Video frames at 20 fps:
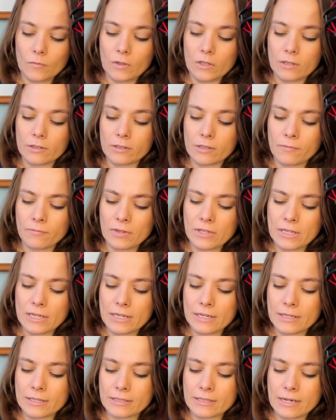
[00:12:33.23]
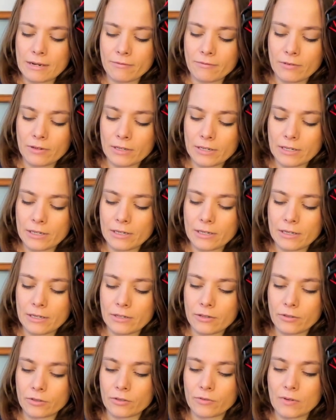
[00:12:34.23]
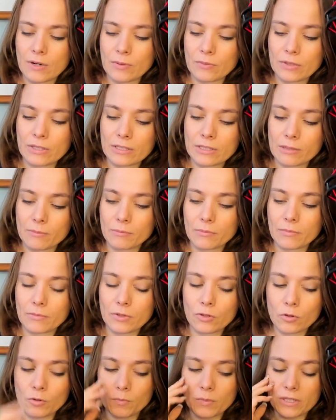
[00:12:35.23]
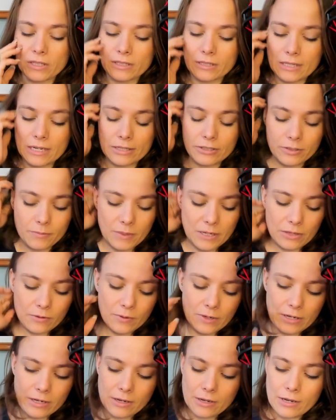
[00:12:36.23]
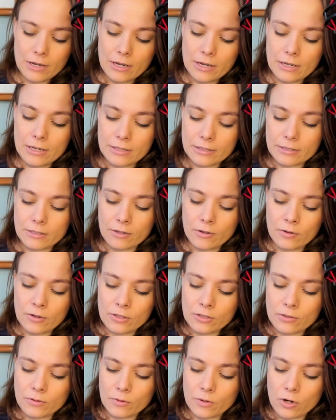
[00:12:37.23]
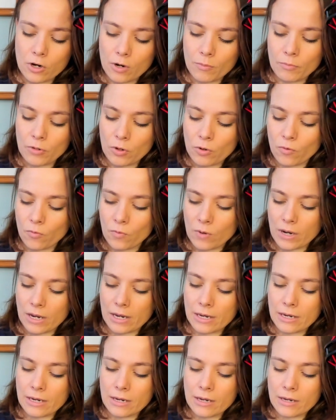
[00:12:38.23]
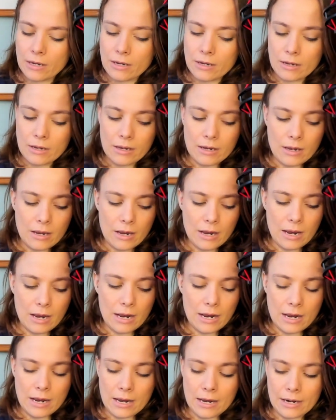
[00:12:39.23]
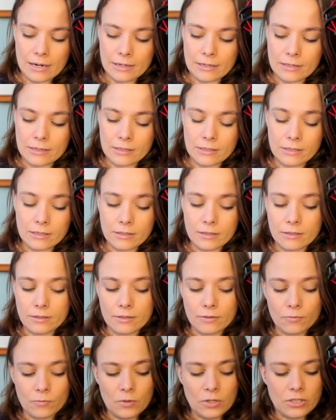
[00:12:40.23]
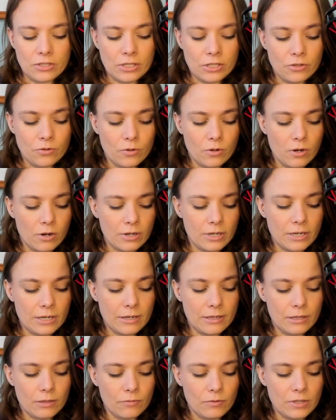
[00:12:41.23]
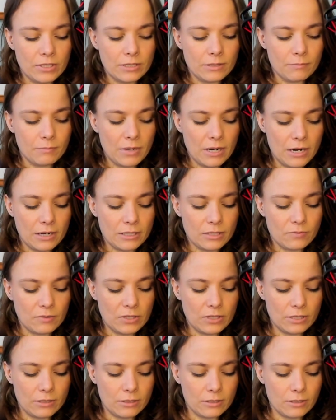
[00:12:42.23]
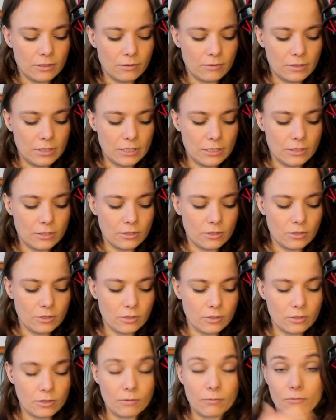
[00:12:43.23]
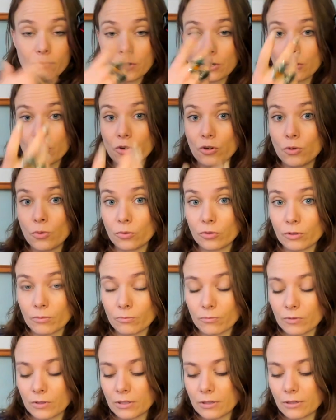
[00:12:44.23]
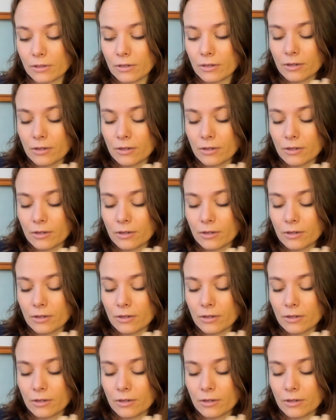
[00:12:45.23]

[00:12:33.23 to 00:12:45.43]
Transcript: Something here is definitely in your surroundings, and could be a Sagittarius, by the way, is going to come your way. And the wish that you got here in the recent past, which has this something new, something